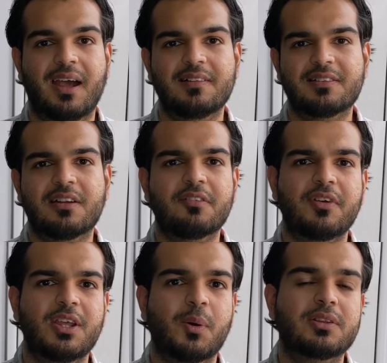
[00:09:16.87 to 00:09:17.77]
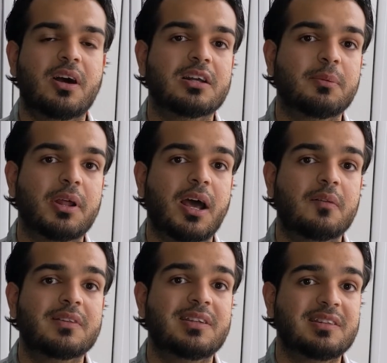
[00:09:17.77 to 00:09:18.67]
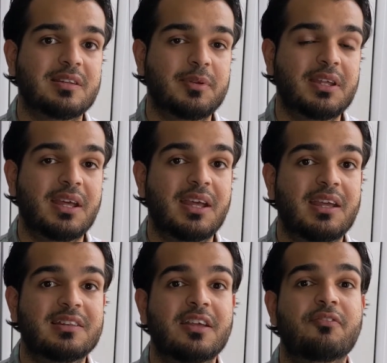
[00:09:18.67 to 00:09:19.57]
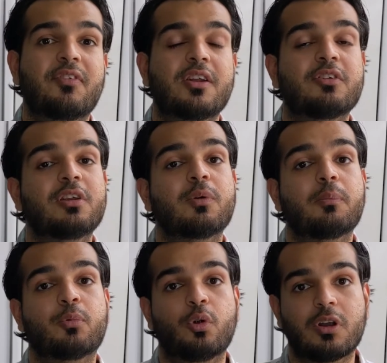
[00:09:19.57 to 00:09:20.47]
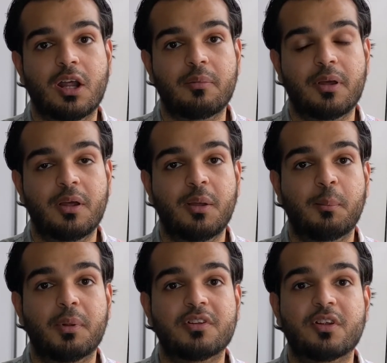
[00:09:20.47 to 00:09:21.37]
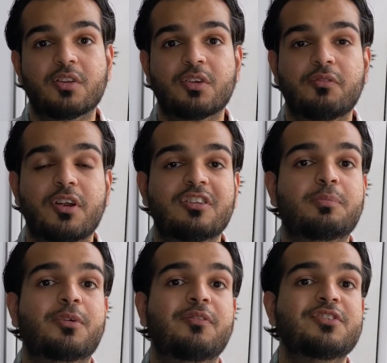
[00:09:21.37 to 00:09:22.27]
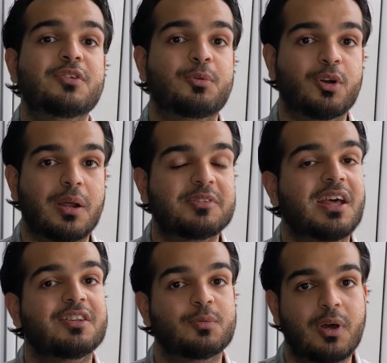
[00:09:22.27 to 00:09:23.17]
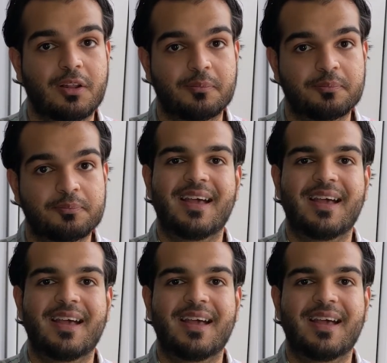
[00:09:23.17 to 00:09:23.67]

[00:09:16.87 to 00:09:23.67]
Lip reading: At the start of the video, I talked about how the CCB is a federally run program, but there's also various provincial programs as well.